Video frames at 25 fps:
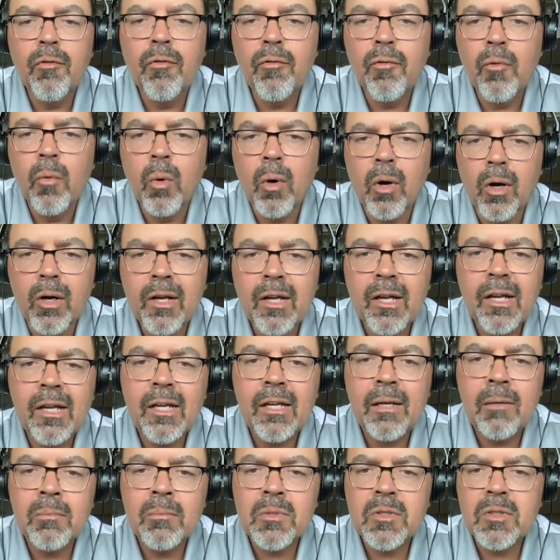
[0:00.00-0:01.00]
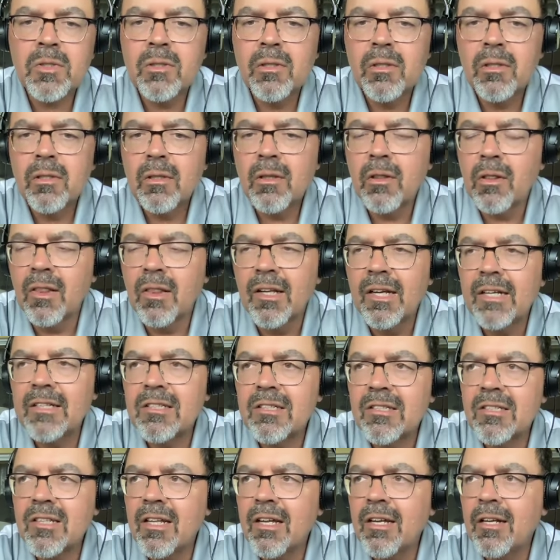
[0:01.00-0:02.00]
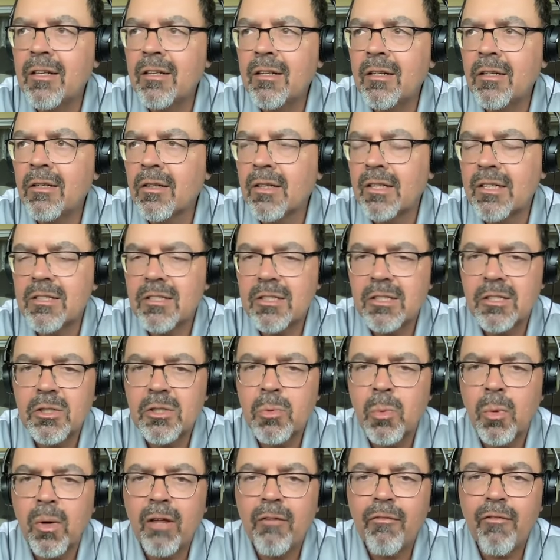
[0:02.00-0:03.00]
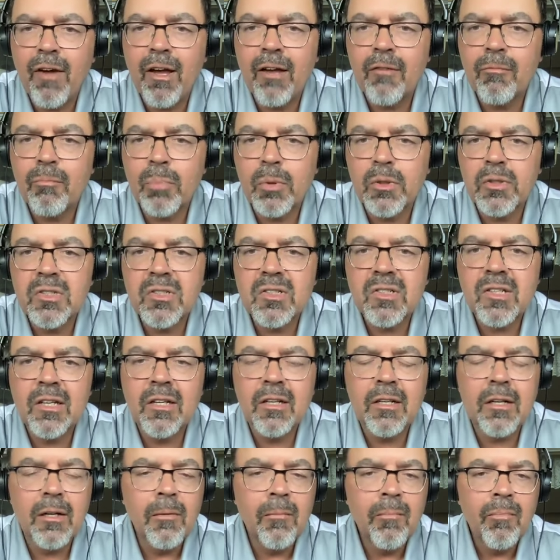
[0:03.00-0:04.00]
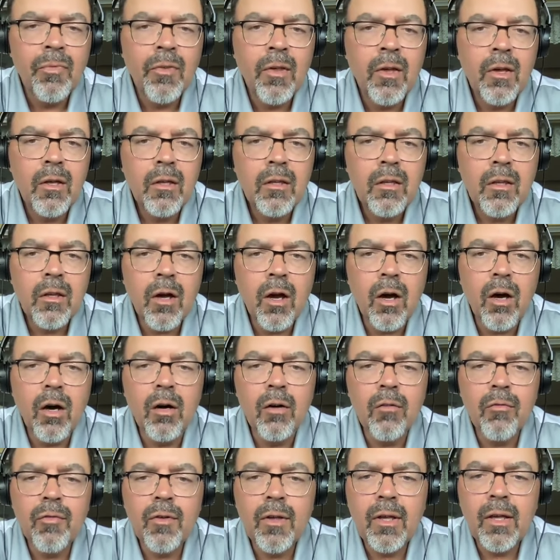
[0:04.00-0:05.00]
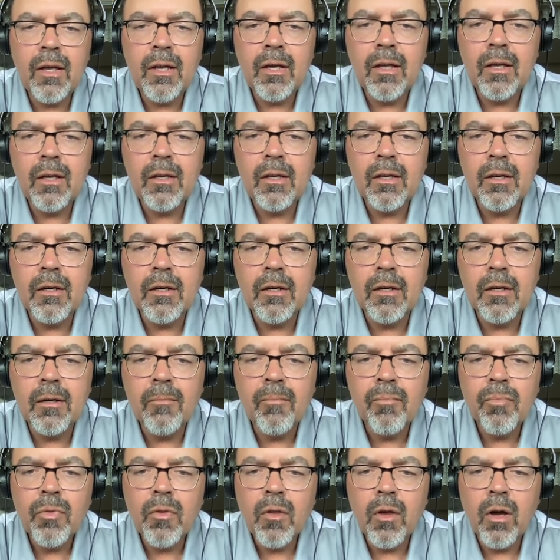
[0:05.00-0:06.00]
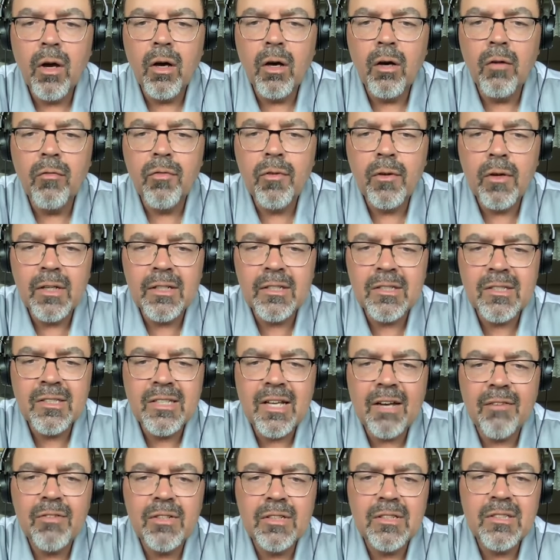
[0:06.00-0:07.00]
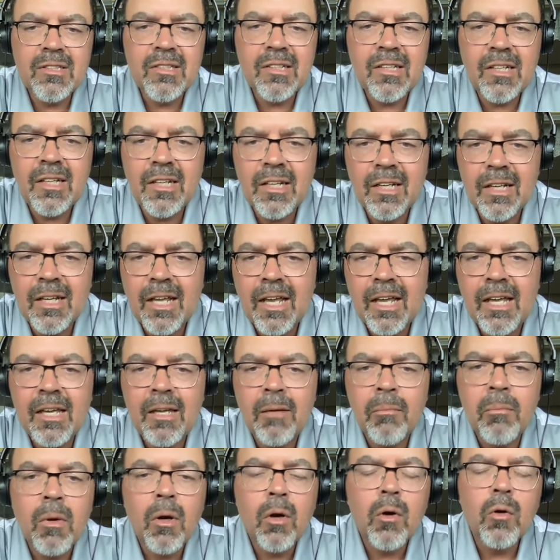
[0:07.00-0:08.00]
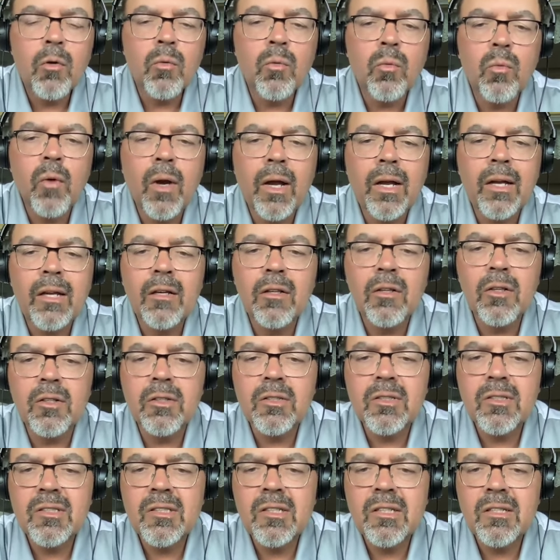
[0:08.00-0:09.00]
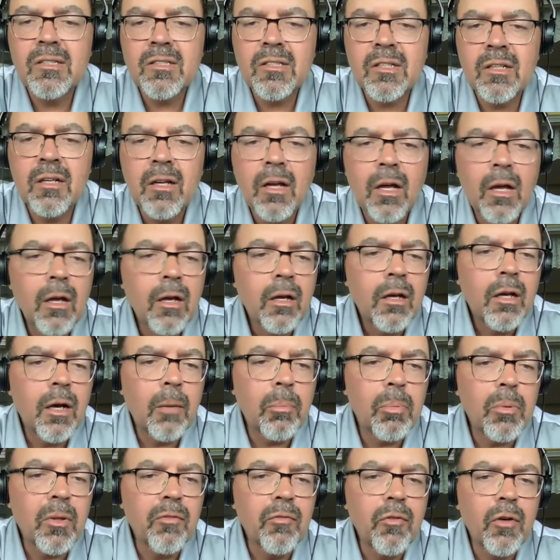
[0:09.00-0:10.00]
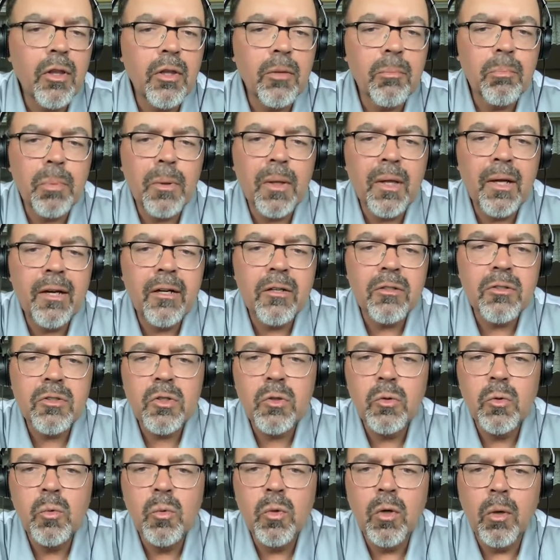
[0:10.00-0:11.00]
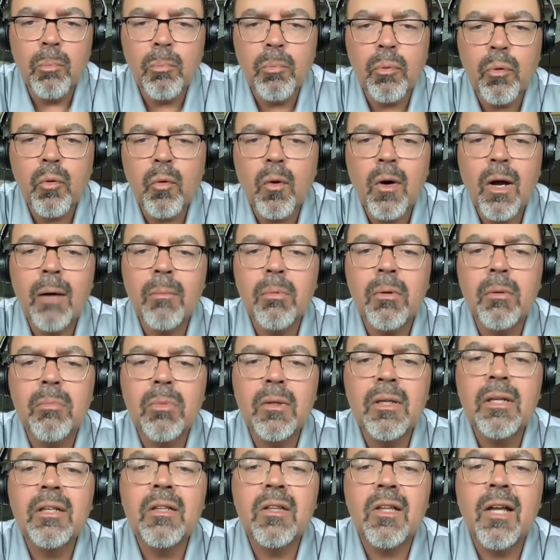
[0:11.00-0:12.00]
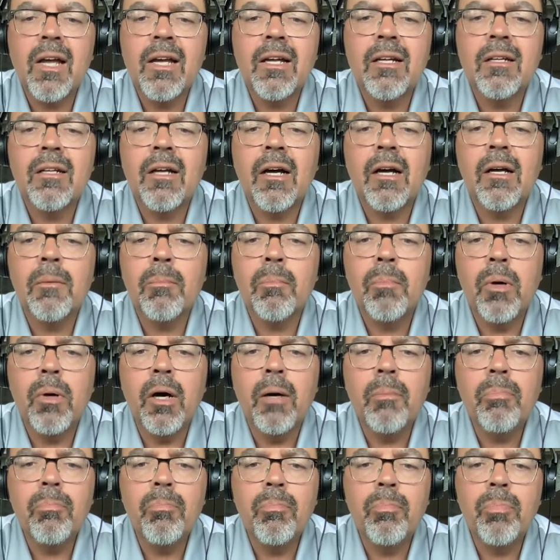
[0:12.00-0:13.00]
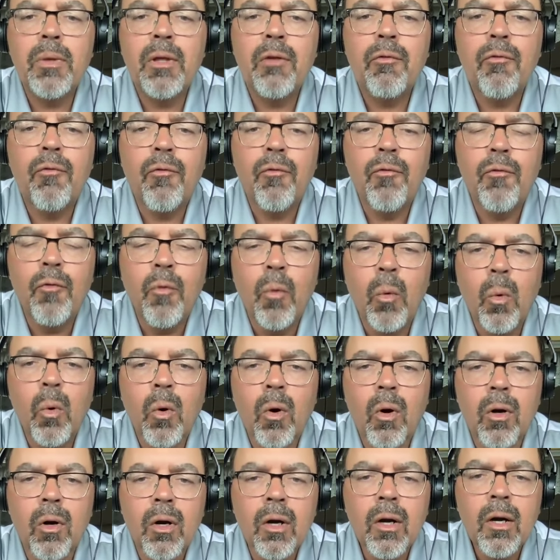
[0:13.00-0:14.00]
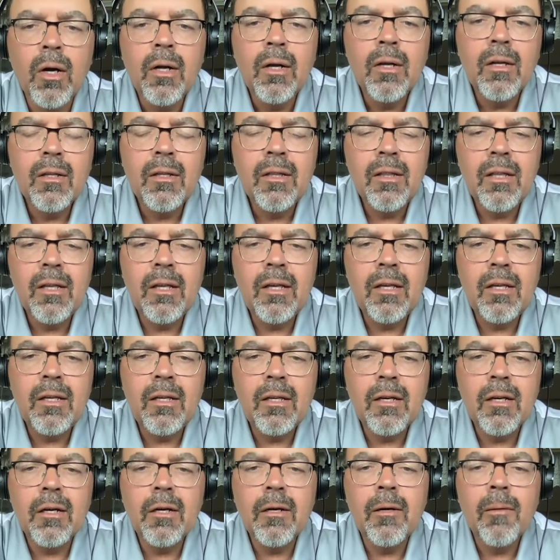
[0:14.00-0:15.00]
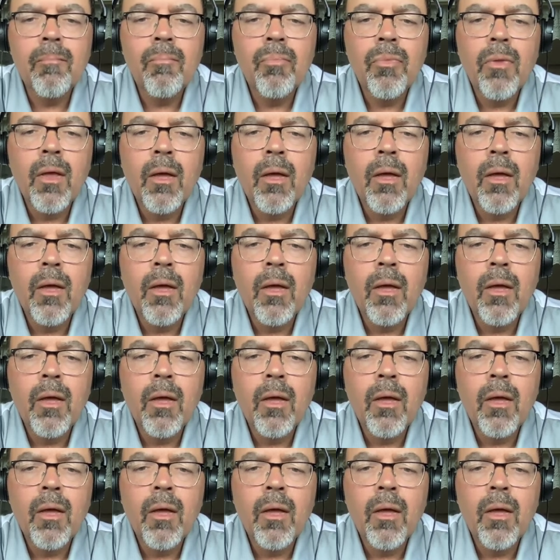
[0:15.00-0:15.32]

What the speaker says: of four games, less than 25% of a 17 game regular season. A couple of other players who will probably land on PUP before the